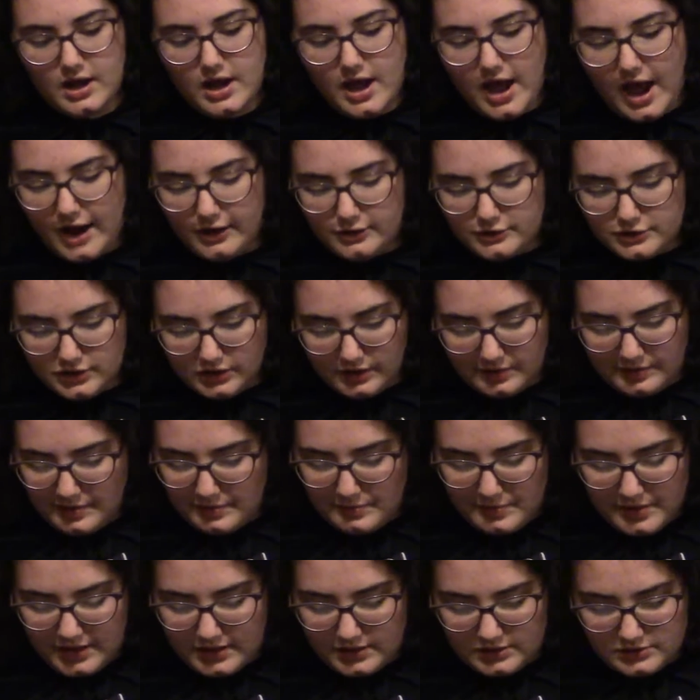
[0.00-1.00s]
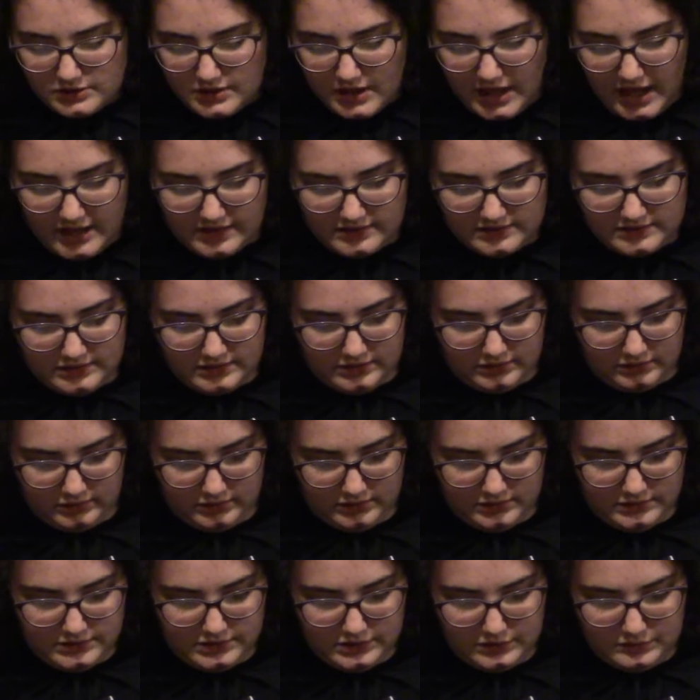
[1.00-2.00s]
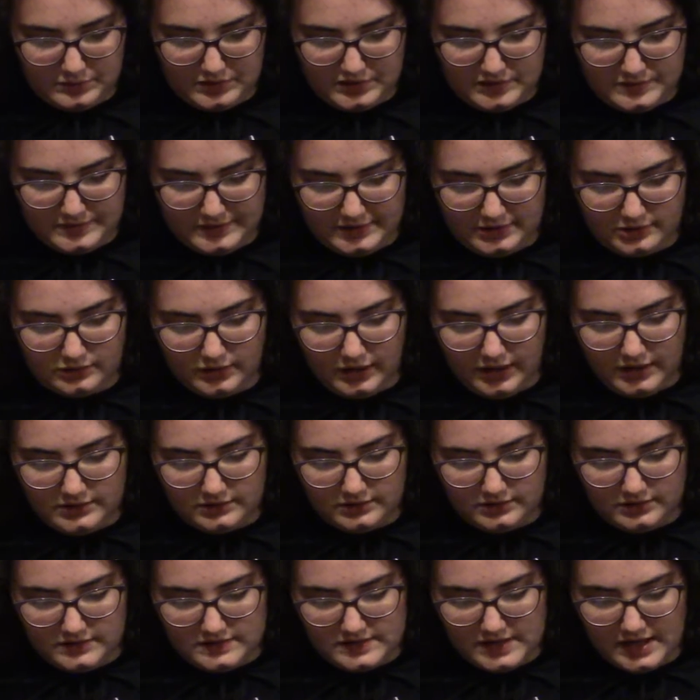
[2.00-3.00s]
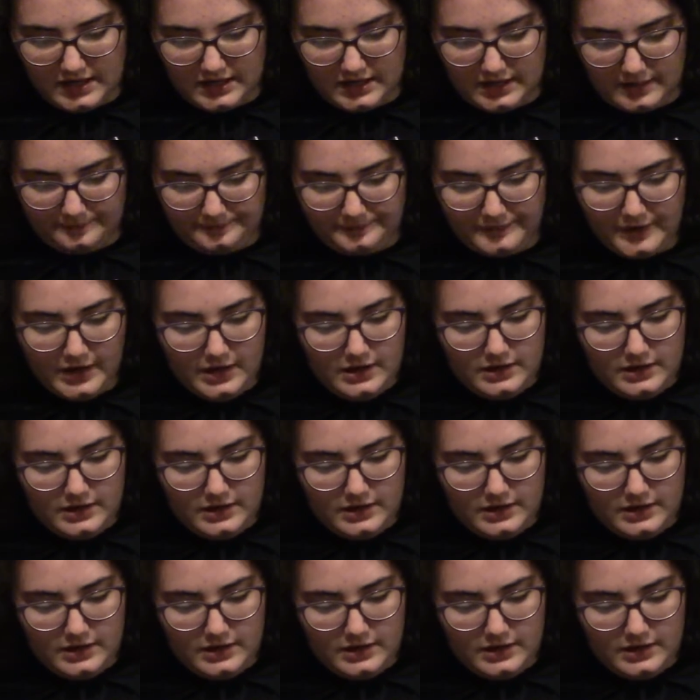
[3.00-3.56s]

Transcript: "How shall I manage that?" said Hans. "You must be a grinder, as I am.